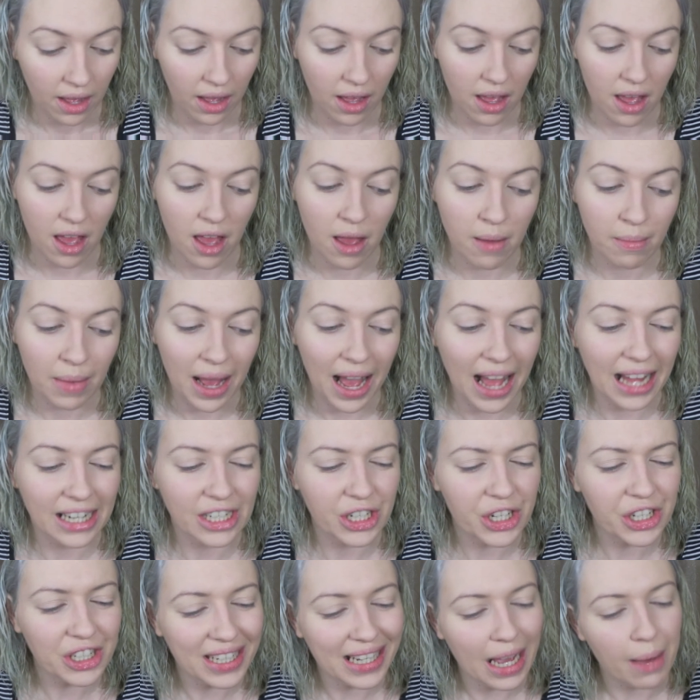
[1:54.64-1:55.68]
Um, I
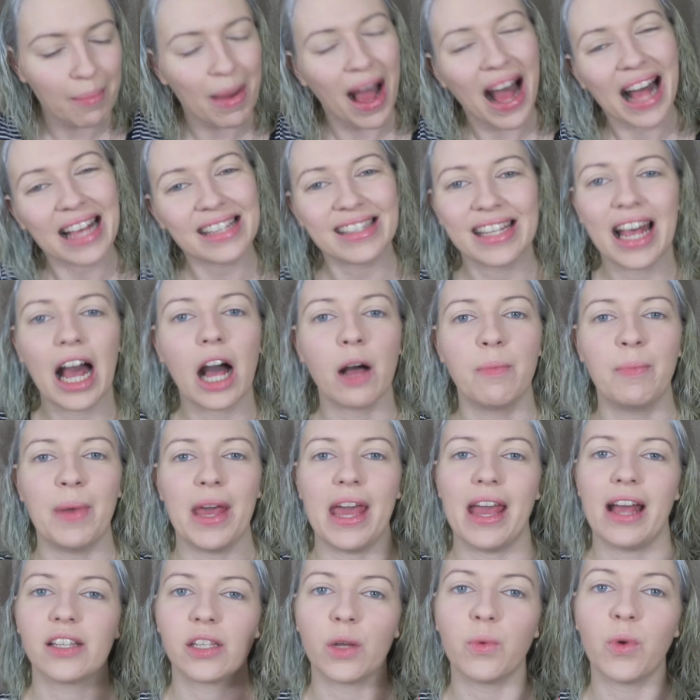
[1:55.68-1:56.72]
don't think I'm as happy
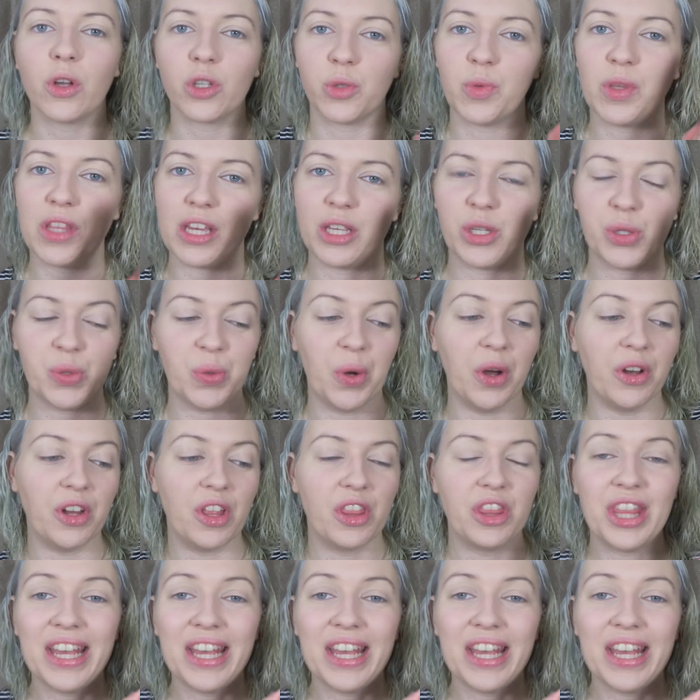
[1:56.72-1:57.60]
as I was with this one.